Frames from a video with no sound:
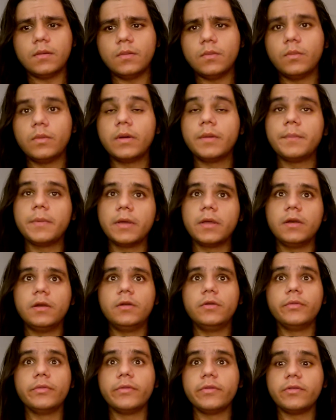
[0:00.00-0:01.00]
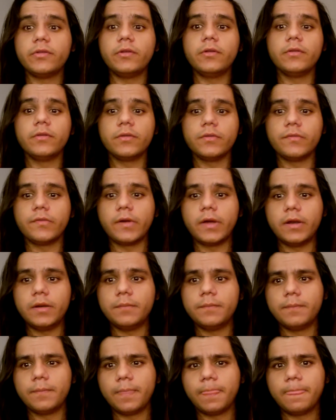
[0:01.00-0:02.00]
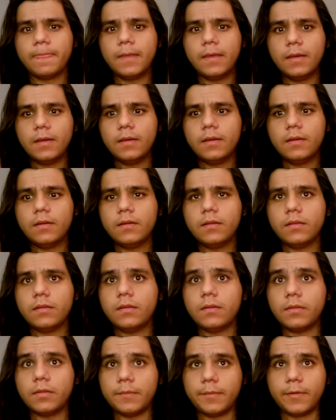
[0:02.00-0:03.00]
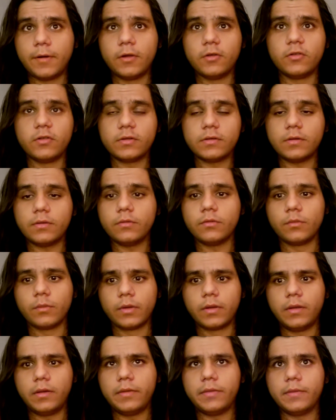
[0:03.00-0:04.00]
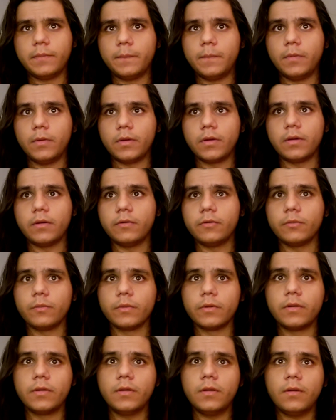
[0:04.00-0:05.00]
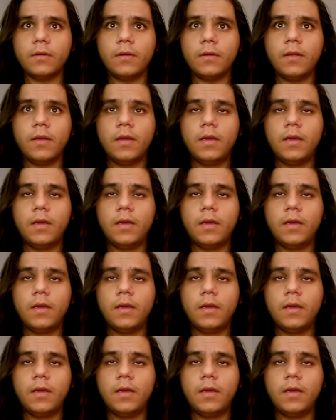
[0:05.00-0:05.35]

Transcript: what am I going to do with the soul and sovereignum? the, the project I was working on, the book I was working on,